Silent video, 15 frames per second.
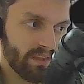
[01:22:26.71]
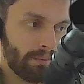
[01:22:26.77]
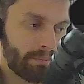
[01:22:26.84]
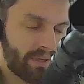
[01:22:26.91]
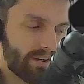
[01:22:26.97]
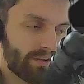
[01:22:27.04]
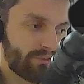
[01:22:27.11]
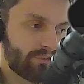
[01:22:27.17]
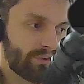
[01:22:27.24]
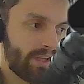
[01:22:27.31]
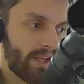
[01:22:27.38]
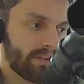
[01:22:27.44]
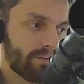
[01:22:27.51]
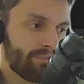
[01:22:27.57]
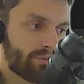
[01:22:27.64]
because to
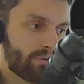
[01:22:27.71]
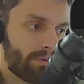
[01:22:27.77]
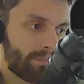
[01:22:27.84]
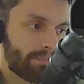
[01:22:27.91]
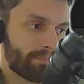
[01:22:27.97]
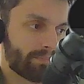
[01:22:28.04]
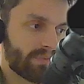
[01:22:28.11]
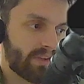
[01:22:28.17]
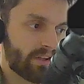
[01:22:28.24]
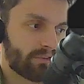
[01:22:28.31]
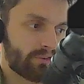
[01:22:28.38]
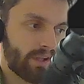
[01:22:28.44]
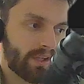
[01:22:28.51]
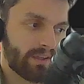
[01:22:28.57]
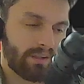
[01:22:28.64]
get
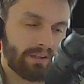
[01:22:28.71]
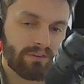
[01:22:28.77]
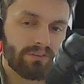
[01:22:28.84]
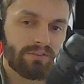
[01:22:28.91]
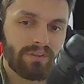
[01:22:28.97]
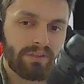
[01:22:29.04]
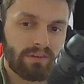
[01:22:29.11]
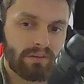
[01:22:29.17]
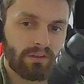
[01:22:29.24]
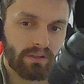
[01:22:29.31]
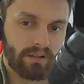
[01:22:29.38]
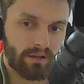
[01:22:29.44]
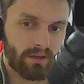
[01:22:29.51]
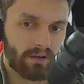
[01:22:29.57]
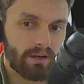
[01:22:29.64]
this detail
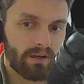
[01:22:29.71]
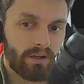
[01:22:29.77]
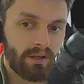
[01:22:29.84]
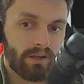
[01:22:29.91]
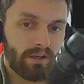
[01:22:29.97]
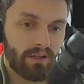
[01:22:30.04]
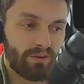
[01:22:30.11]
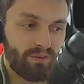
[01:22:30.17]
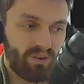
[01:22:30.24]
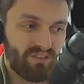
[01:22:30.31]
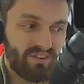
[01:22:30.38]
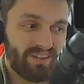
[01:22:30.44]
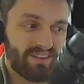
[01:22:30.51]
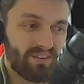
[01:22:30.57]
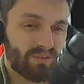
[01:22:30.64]
here, you
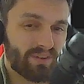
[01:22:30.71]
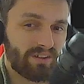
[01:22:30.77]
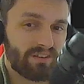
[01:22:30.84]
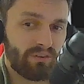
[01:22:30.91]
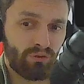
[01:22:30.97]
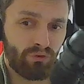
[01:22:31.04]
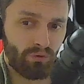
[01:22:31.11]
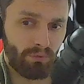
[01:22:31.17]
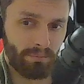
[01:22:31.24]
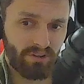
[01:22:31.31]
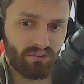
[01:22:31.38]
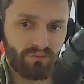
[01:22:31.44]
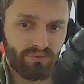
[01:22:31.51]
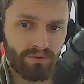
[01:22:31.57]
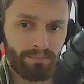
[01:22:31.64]
actually don't need too
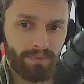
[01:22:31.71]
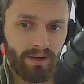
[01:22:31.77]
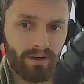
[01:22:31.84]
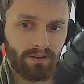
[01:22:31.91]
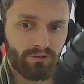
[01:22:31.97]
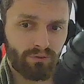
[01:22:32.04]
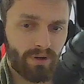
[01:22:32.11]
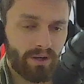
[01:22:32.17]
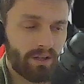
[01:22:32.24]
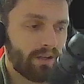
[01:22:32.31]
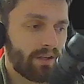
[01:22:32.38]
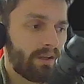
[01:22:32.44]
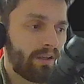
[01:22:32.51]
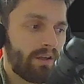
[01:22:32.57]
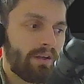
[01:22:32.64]
much of a max ray.